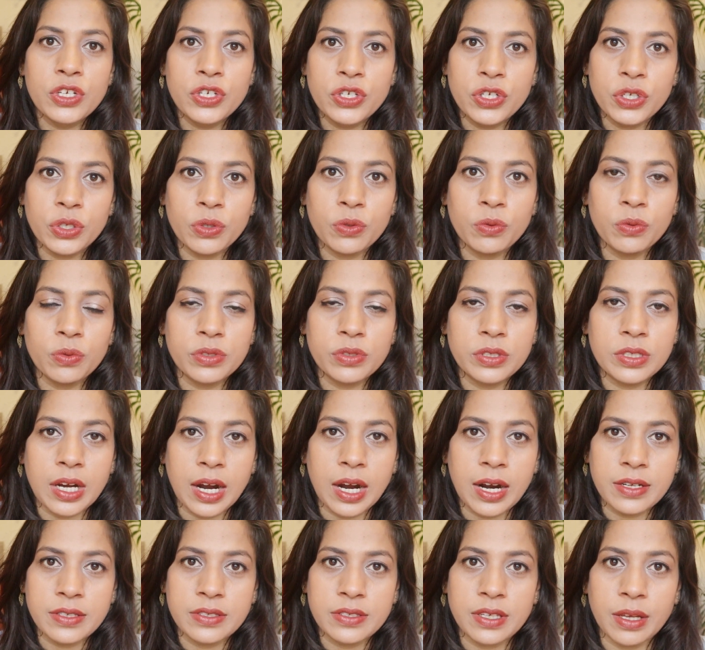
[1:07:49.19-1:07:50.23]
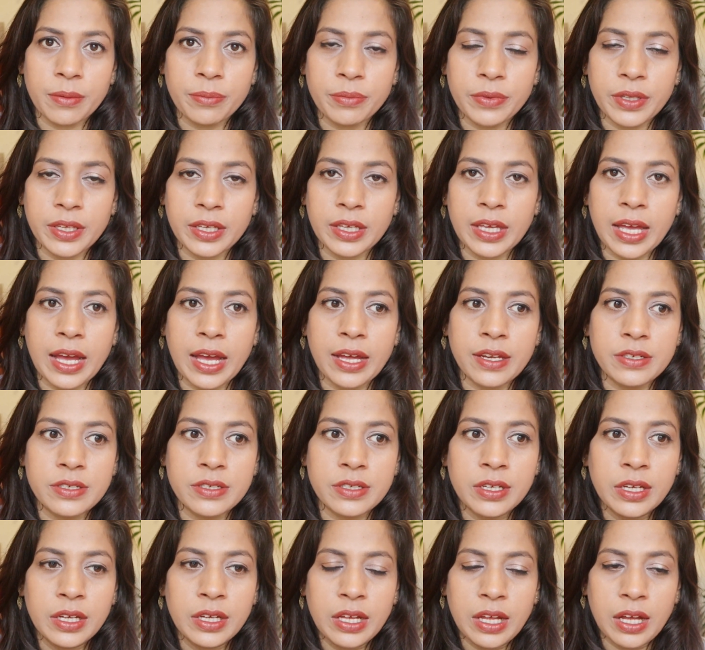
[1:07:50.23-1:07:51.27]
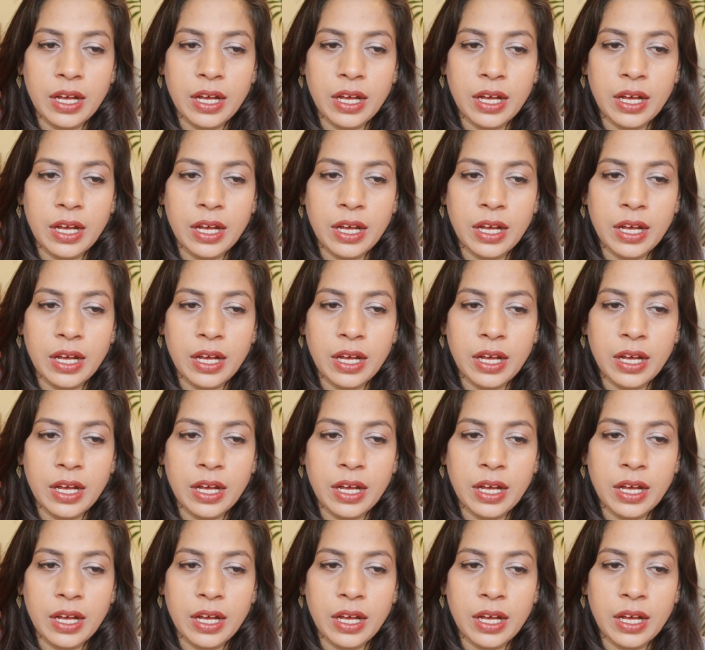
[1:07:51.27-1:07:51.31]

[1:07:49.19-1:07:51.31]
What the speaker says: to start something and